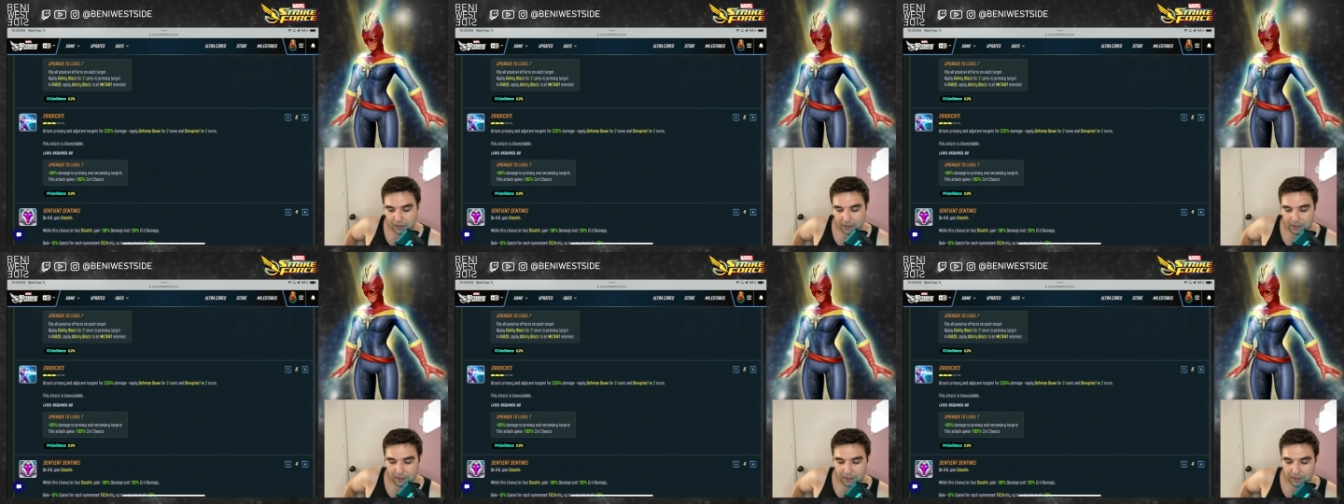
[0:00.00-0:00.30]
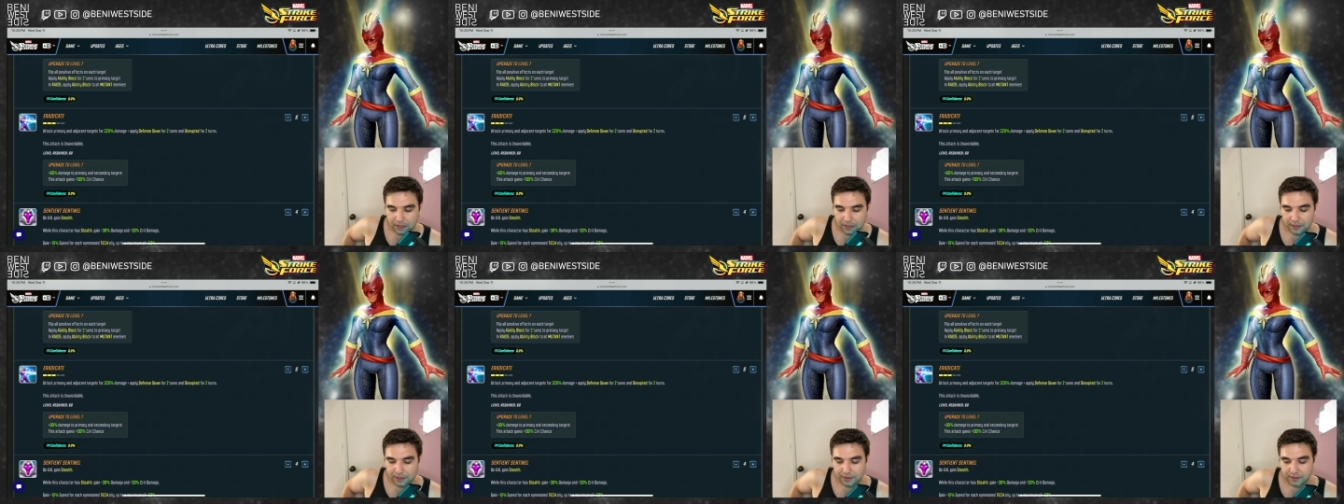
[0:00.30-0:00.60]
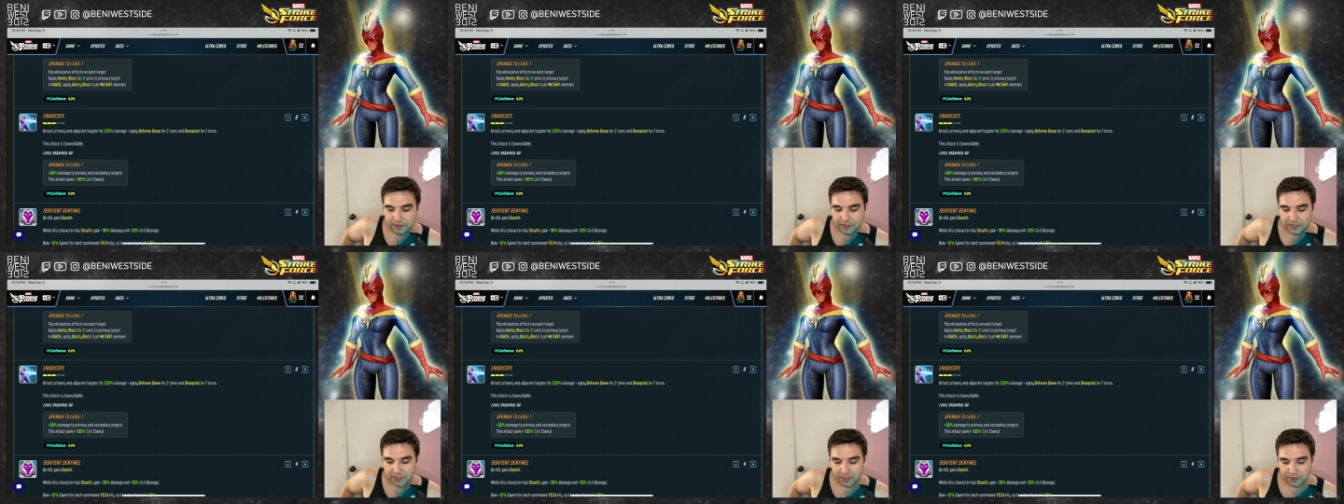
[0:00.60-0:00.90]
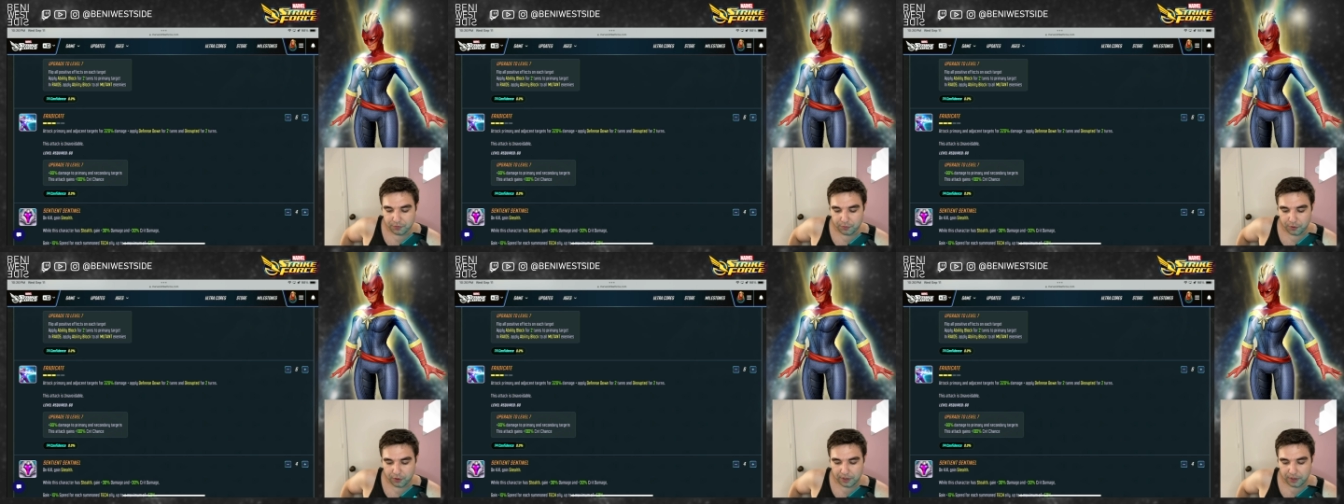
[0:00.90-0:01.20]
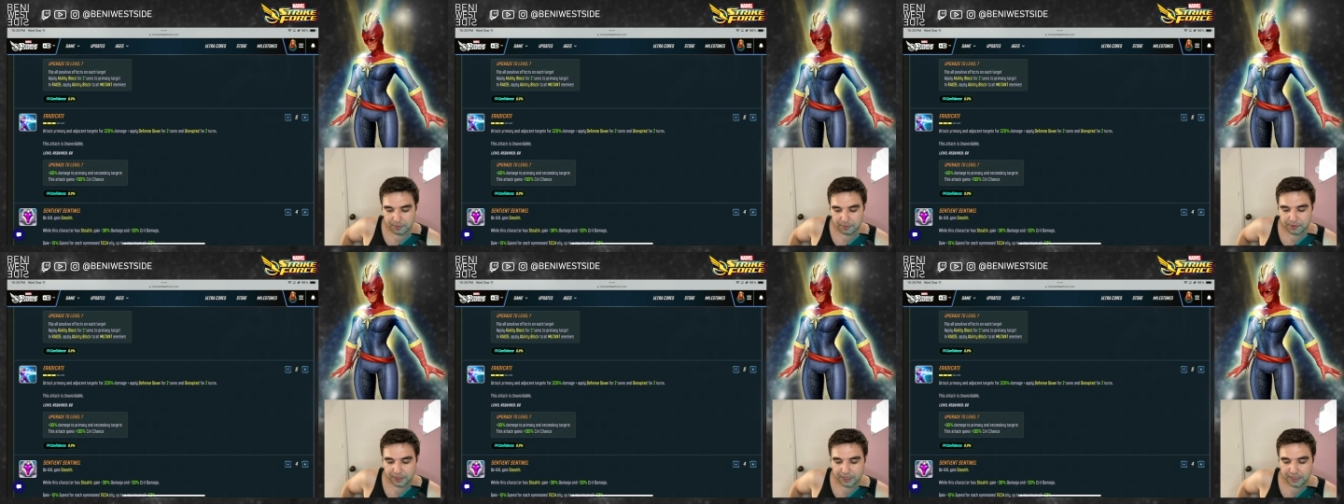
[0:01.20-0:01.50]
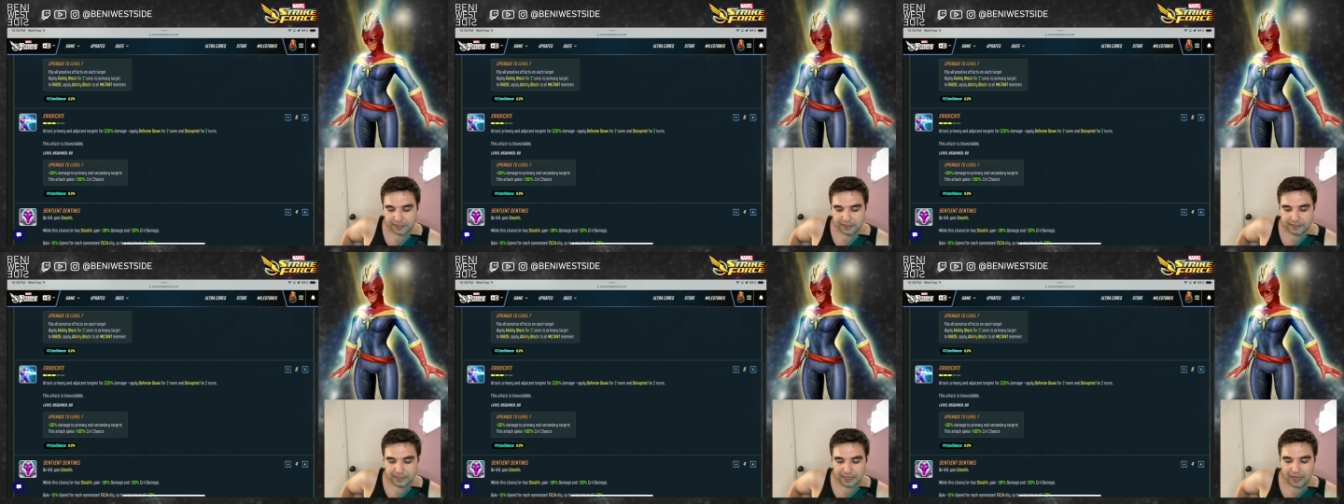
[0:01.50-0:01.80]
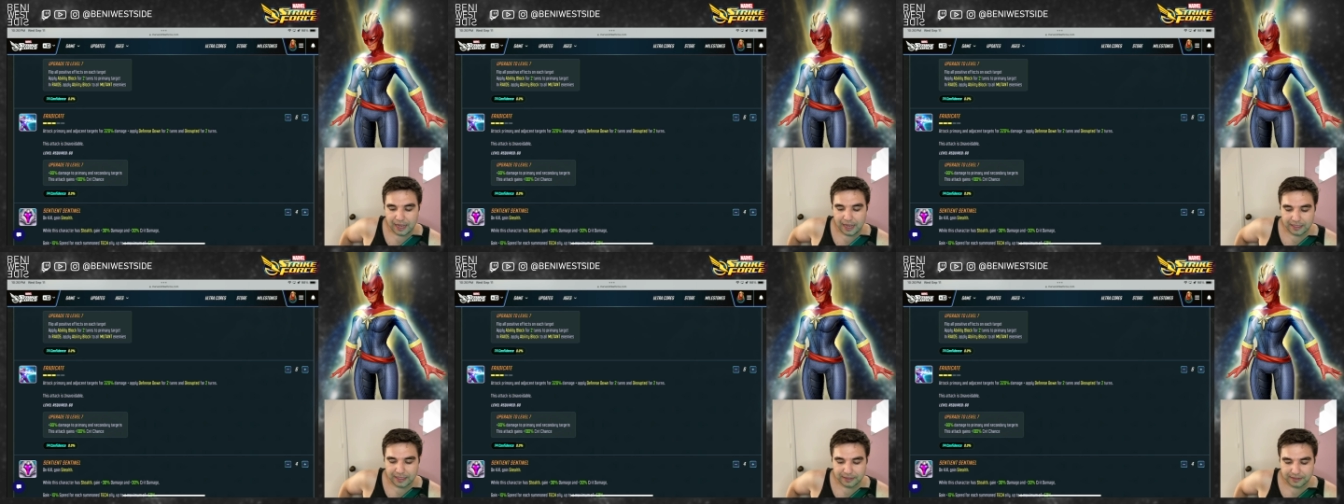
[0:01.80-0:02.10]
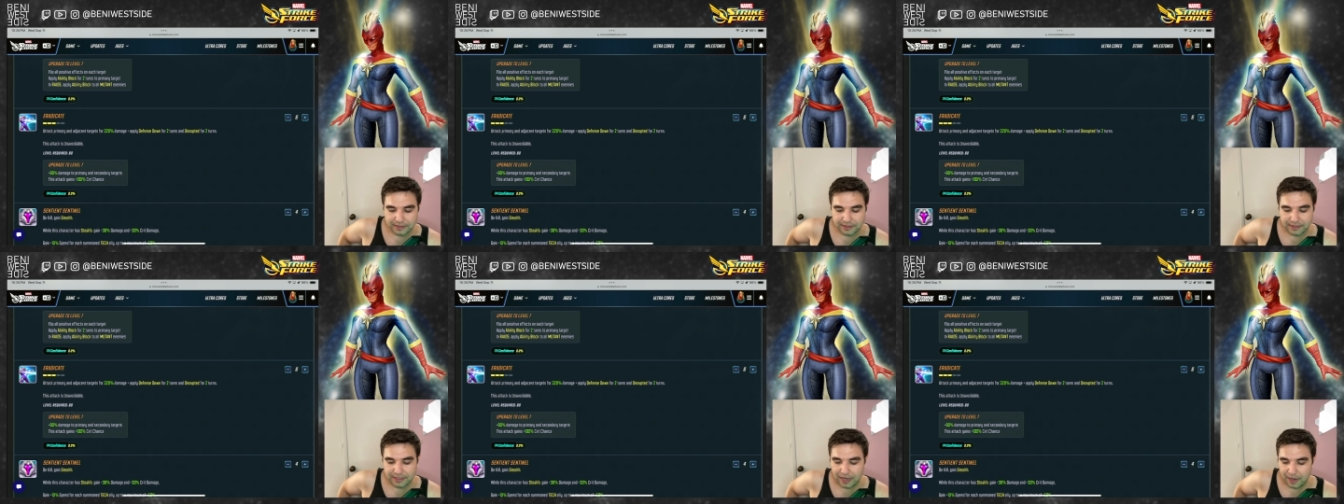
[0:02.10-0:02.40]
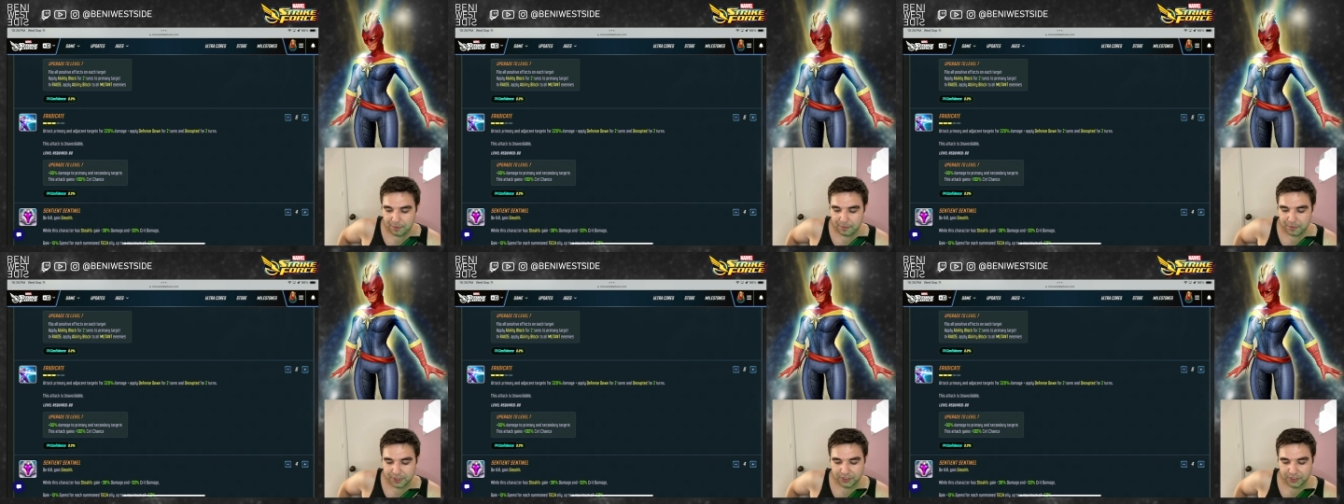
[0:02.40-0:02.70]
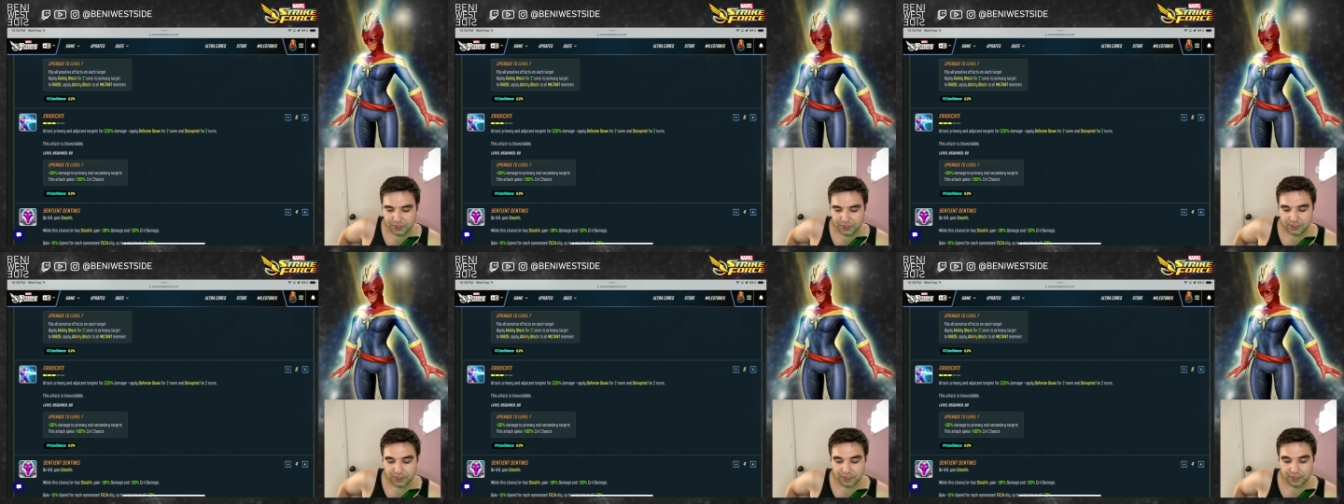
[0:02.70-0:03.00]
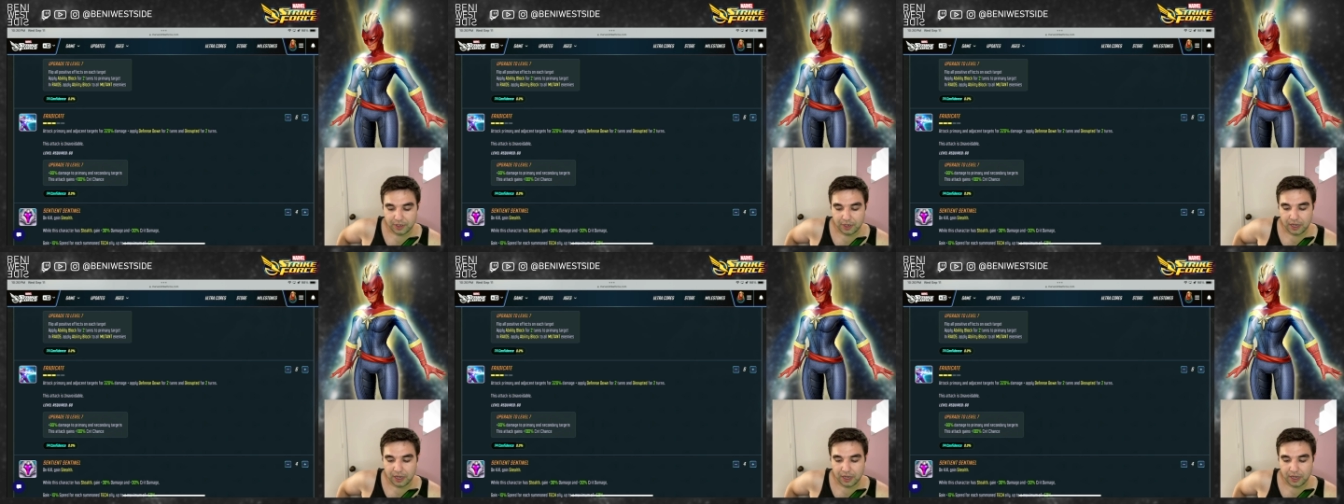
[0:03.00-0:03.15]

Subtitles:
The T4 upgrades adds damage,